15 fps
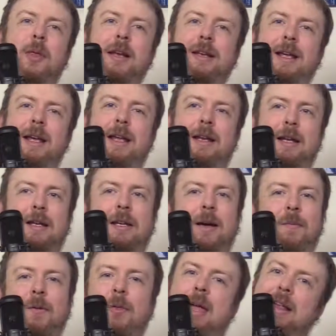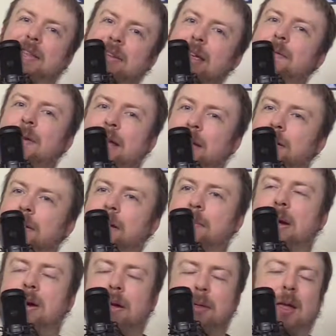they did in time for Thanksgiving,
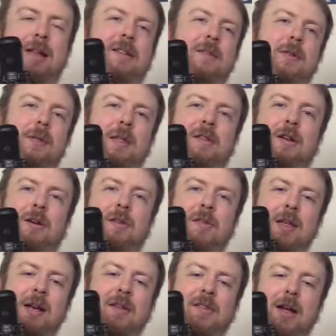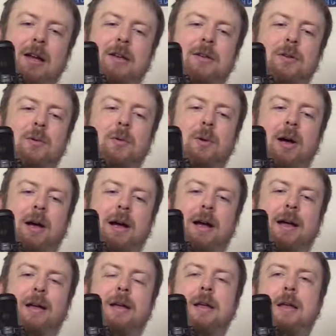American Thanksgiving this year, is they decided
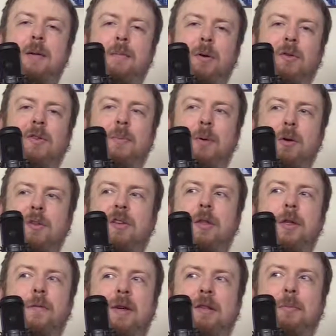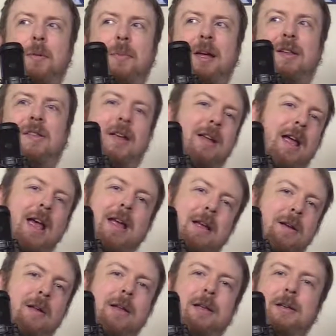to post a post on their Facebook page saying, hey,
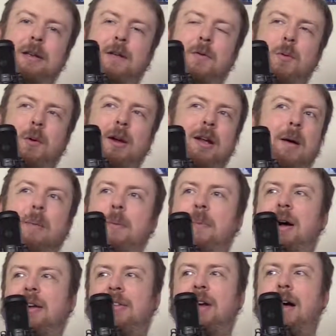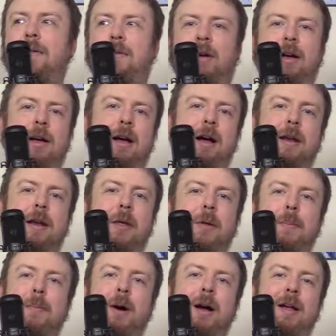if you want a couple bucks off
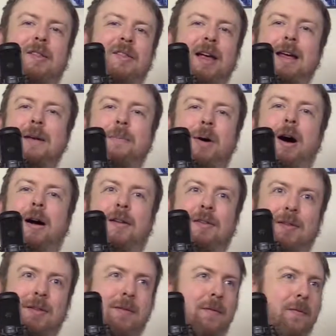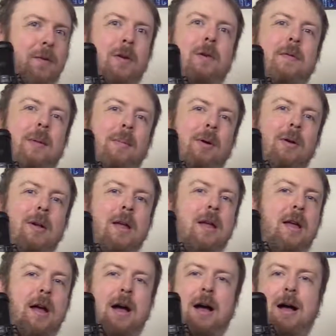a second box for November,
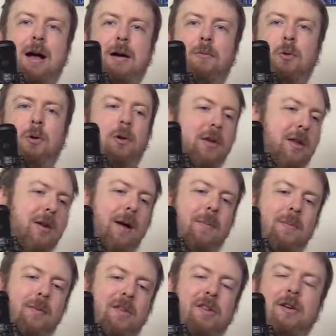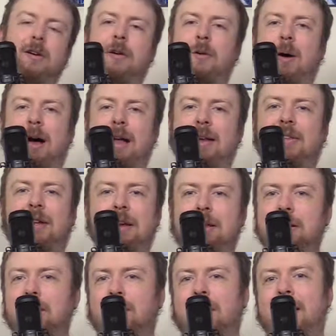we'll hook you up. So I decided,
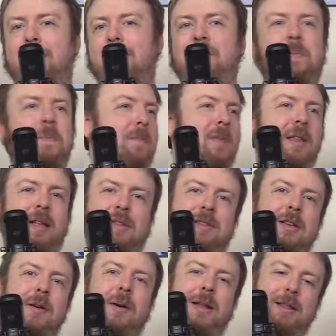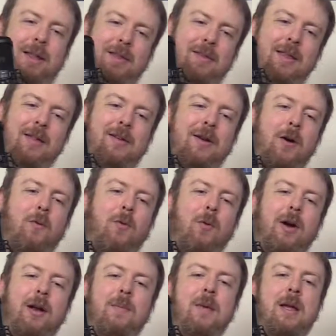you know what? Let's do it. Let's go
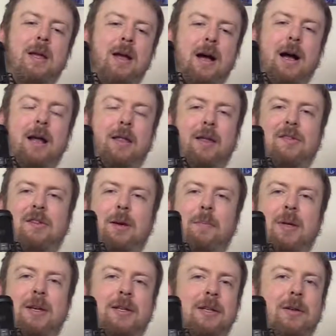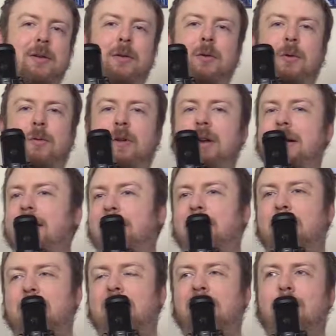for it. Let's jump into Video Games
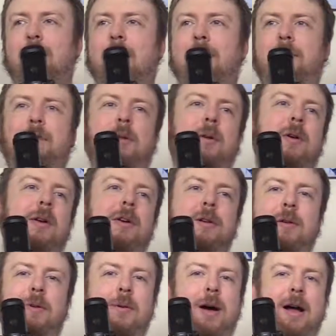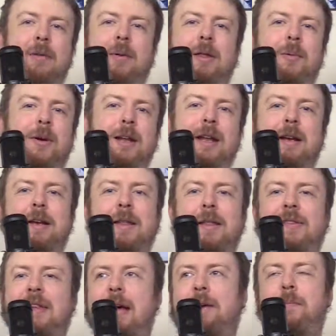Monthly. So without further ado, I really want to get into
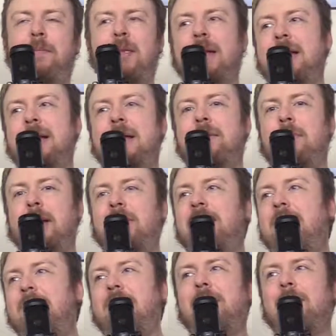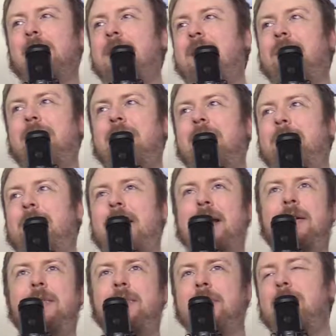this now. When I shake this around a little bit, I
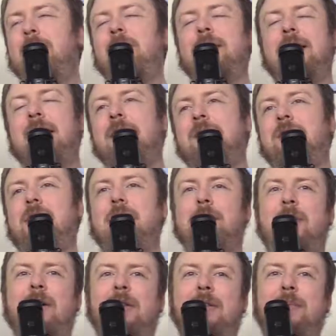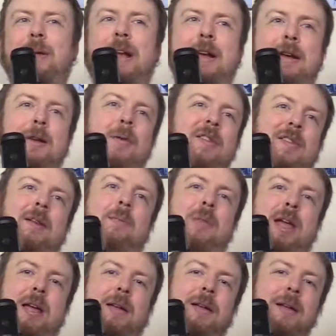don't usually tend to shake the boxes, but I noticed
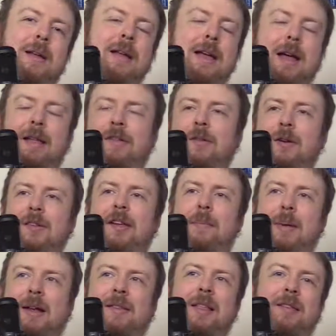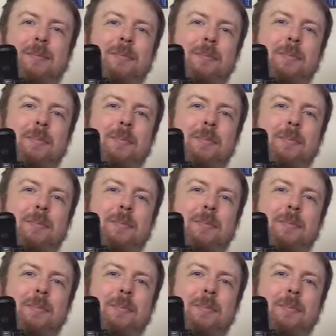something as soon as I picked this